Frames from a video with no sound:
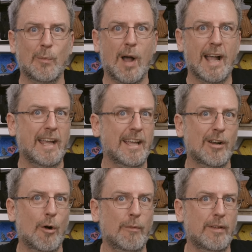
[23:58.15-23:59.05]
wacky and
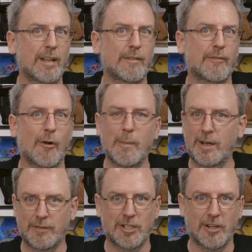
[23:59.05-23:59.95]
hopefully
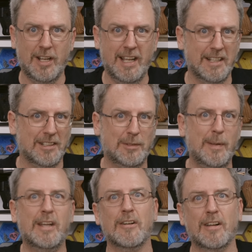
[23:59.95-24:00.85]
informative journey into speaker